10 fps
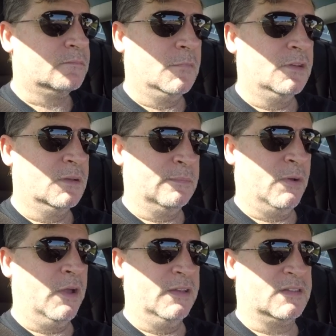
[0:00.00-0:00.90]
Yes, i
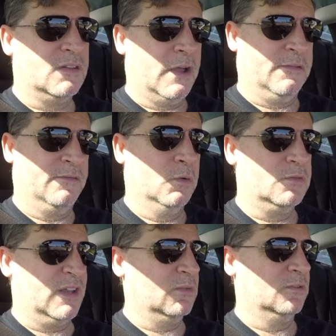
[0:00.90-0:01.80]
applying slight
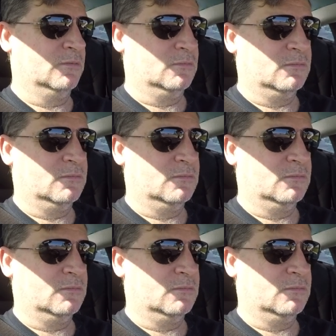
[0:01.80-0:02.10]
force, come on.